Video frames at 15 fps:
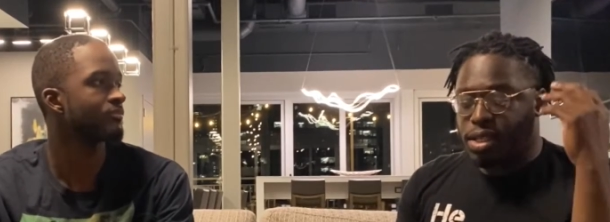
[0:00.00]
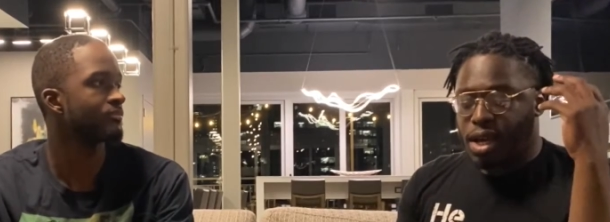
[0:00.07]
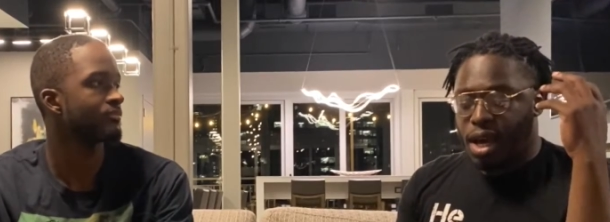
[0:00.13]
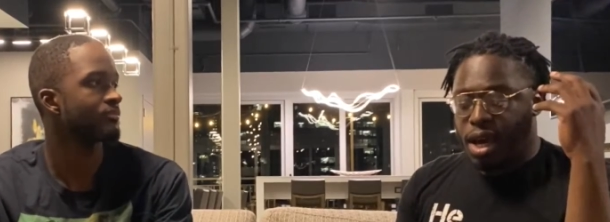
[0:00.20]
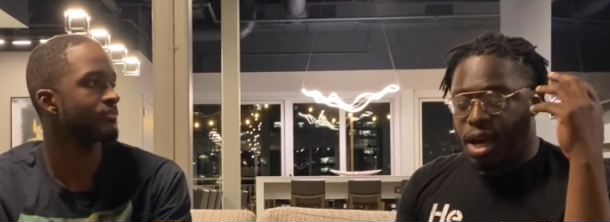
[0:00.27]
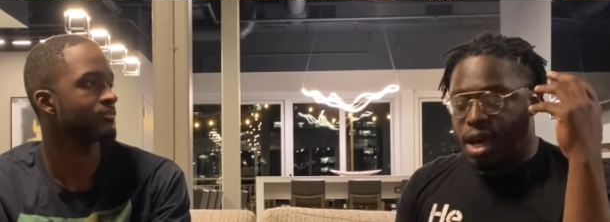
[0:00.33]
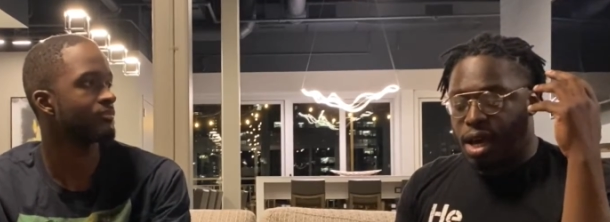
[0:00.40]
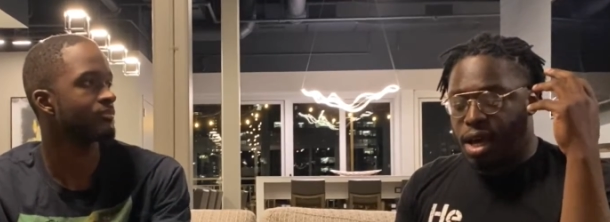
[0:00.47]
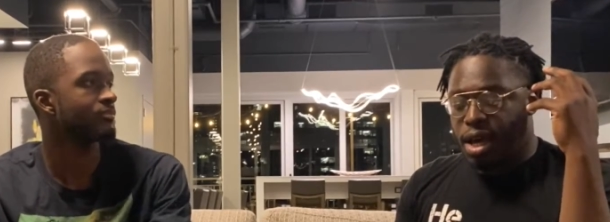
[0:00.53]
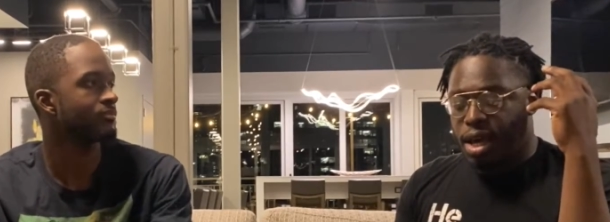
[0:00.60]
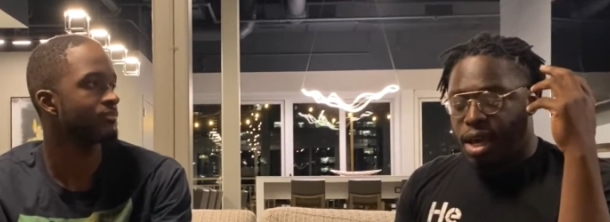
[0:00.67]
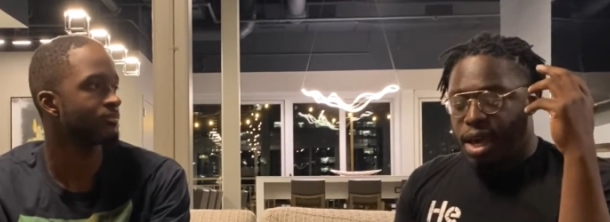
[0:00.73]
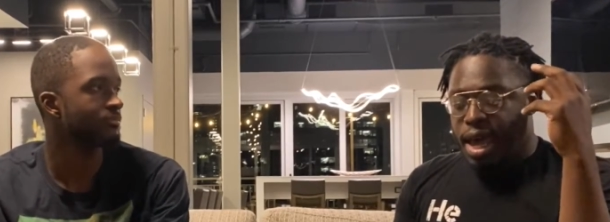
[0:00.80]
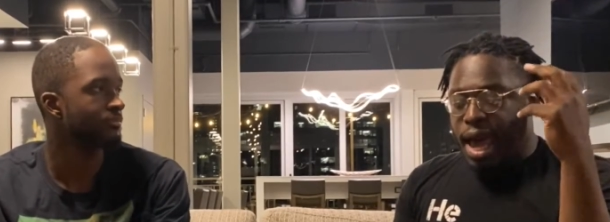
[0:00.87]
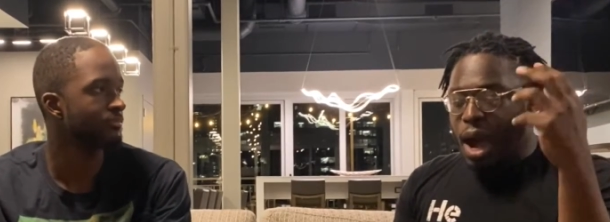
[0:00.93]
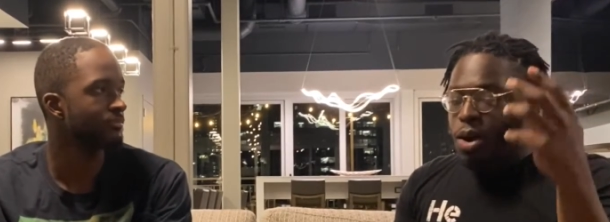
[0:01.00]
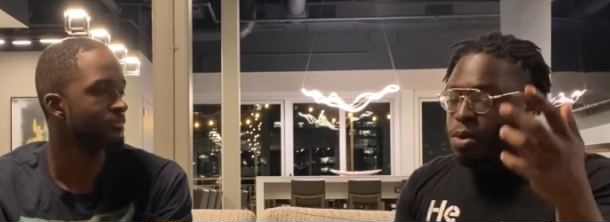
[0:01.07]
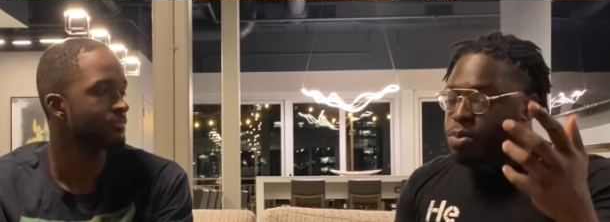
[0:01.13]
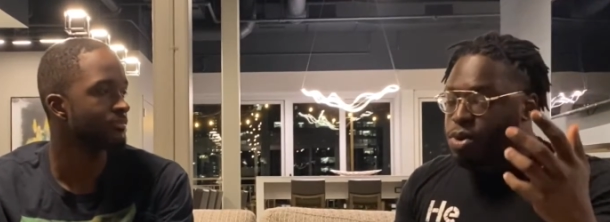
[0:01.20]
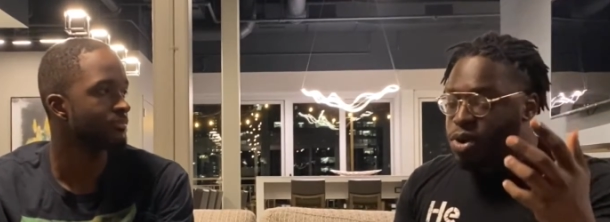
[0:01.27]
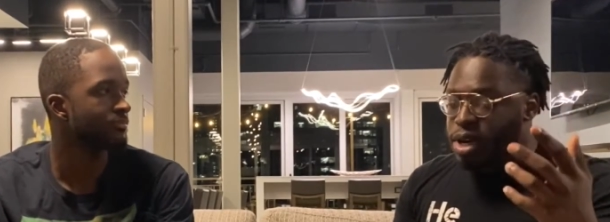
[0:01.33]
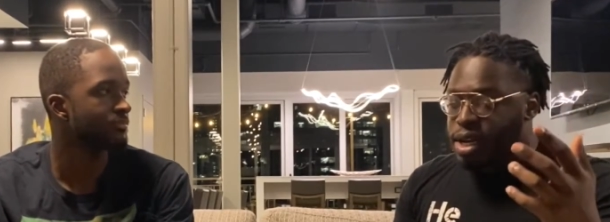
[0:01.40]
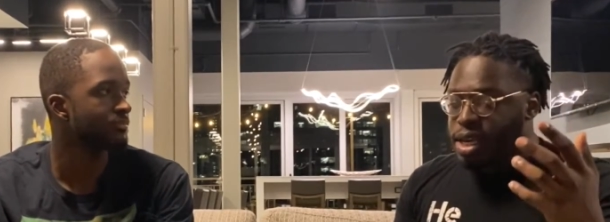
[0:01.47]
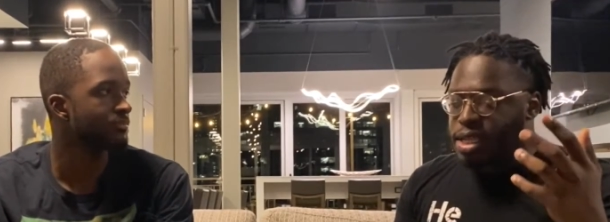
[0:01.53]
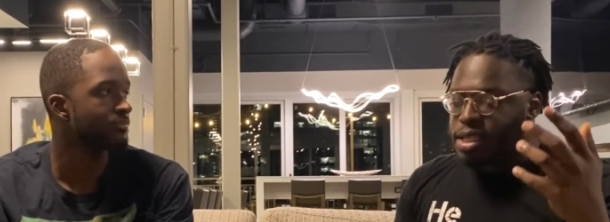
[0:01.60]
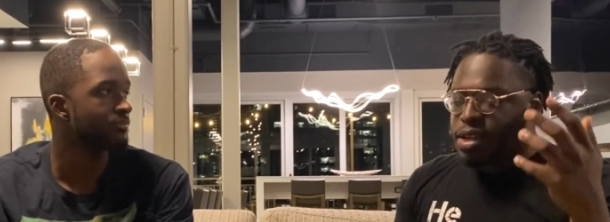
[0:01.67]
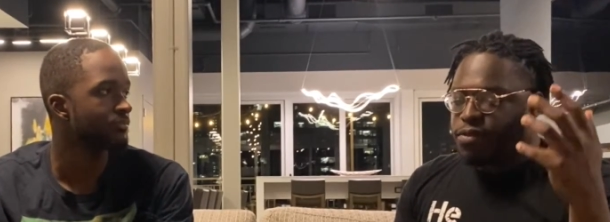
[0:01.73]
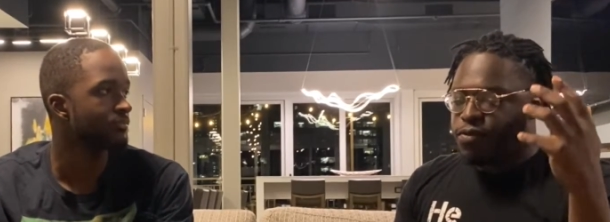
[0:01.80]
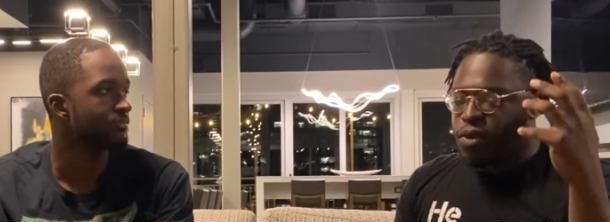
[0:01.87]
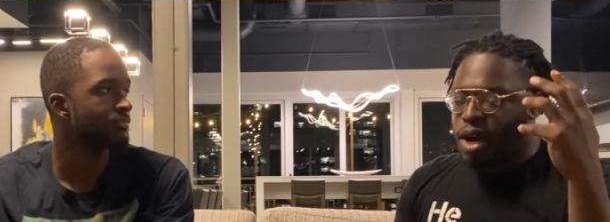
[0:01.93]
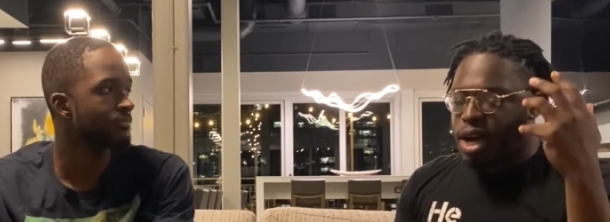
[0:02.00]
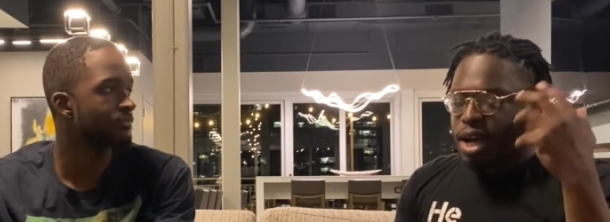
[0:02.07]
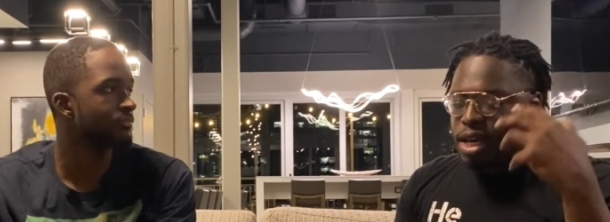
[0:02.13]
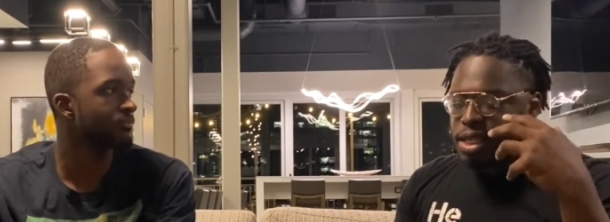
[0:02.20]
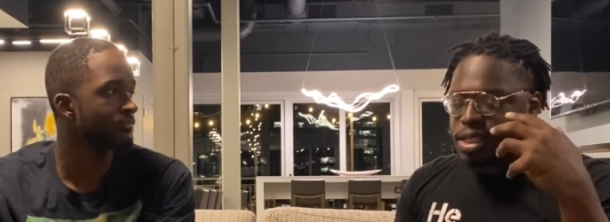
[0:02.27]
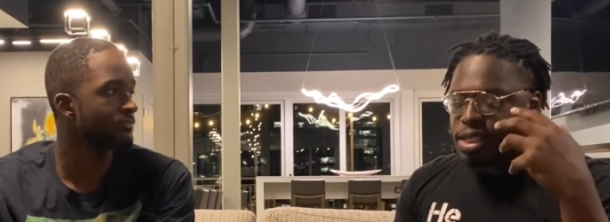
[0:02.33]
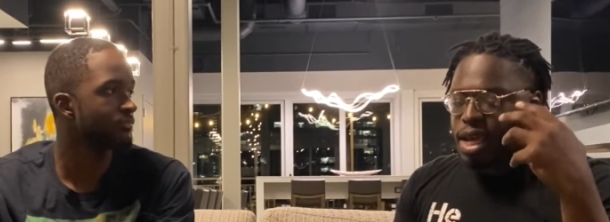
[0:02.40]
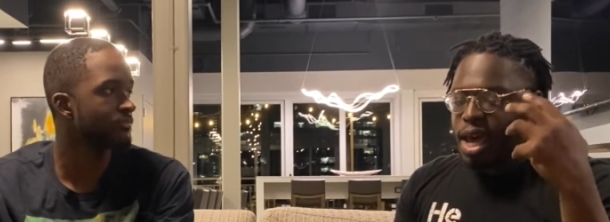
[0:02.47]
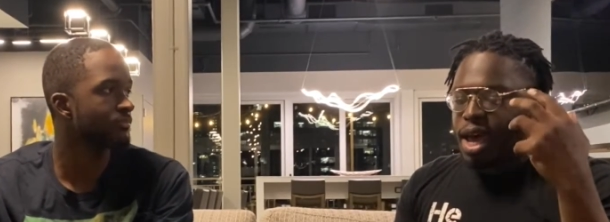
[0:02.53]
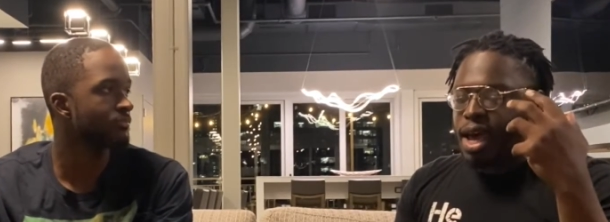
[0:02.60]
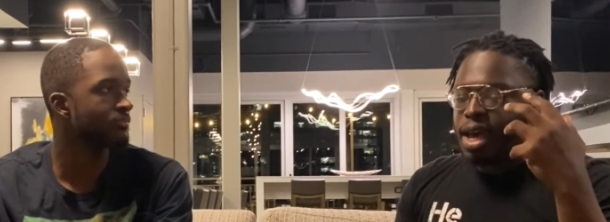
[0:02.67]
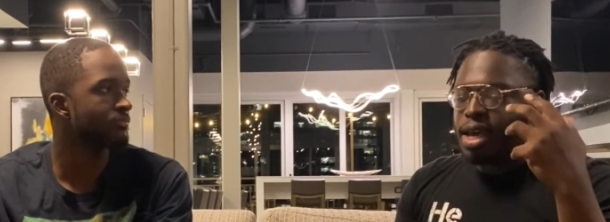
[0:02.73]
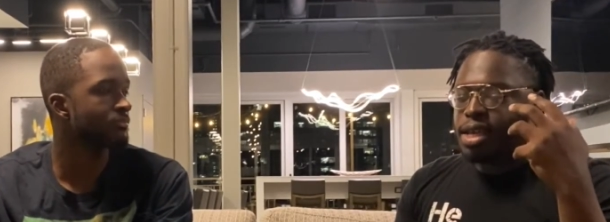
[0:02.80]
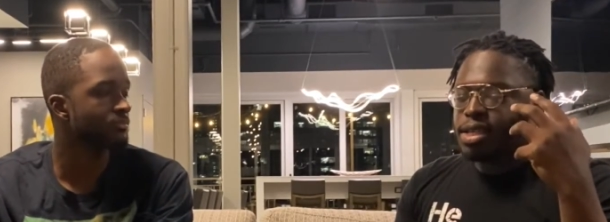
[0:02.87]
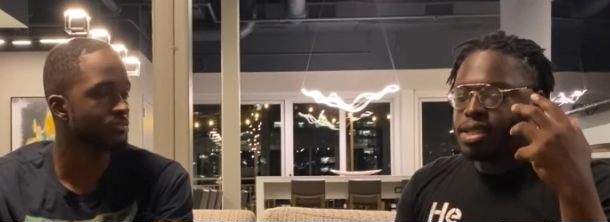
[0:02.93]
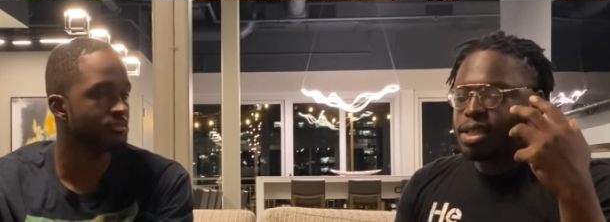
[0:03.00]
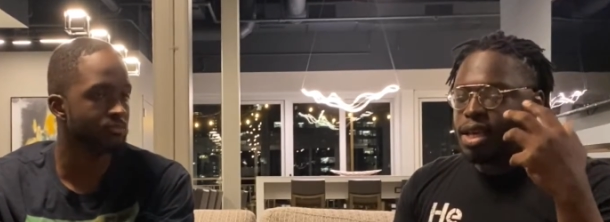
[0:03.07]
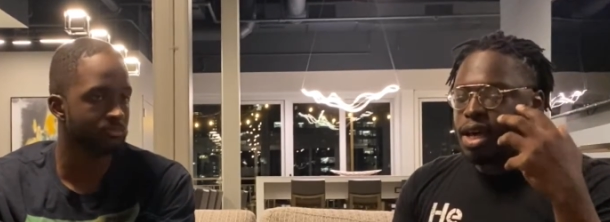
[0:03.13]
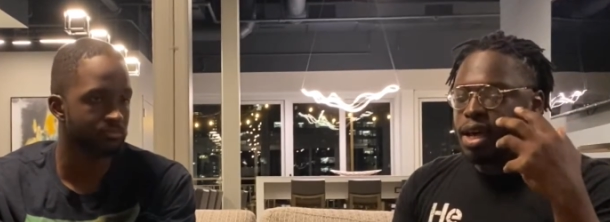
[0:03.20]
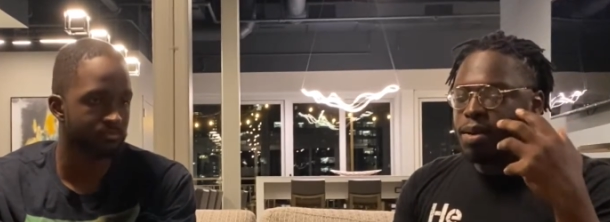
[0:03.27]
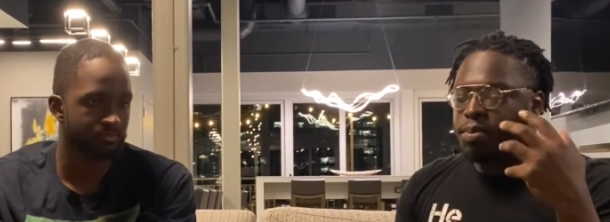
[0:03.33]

Speaker 1: Uh, how important is it for us as uh,